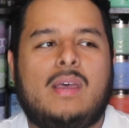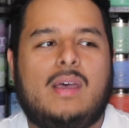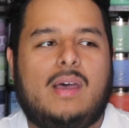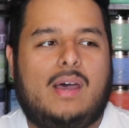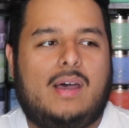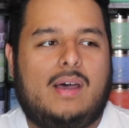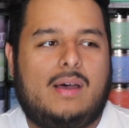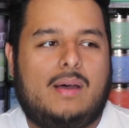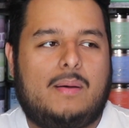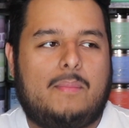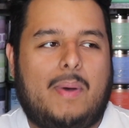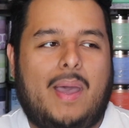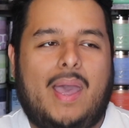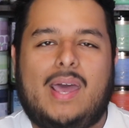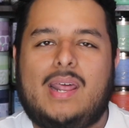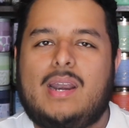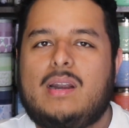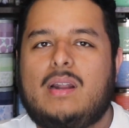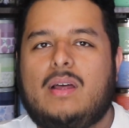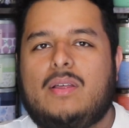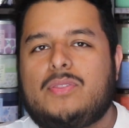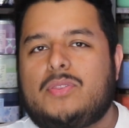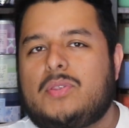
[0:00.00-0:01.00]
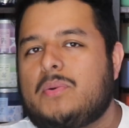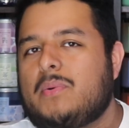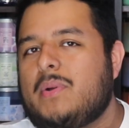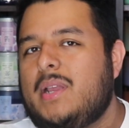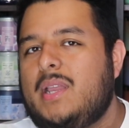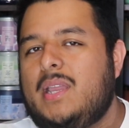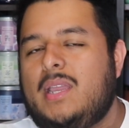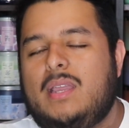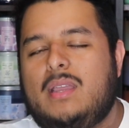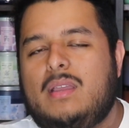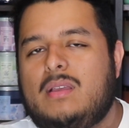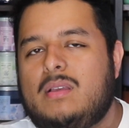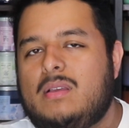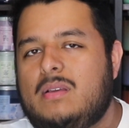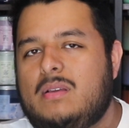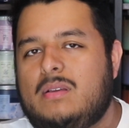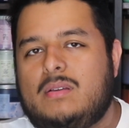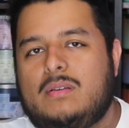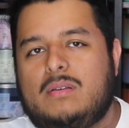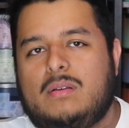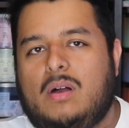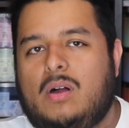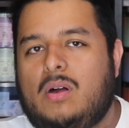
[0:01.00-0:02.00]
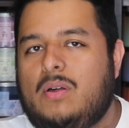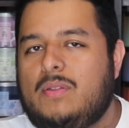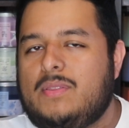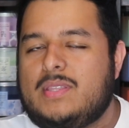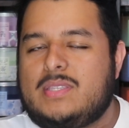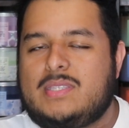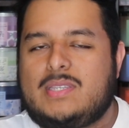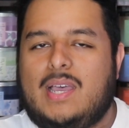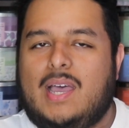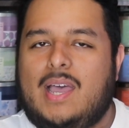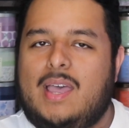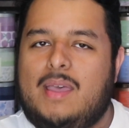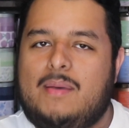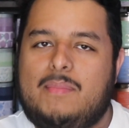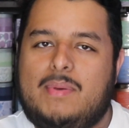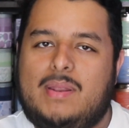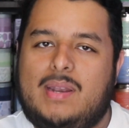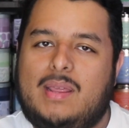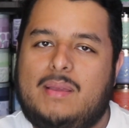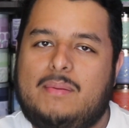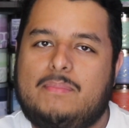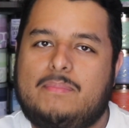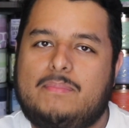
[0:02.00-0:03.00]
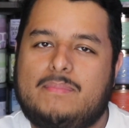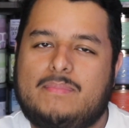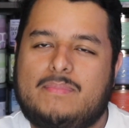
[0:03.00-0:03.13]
I had it on 3 all the time, and it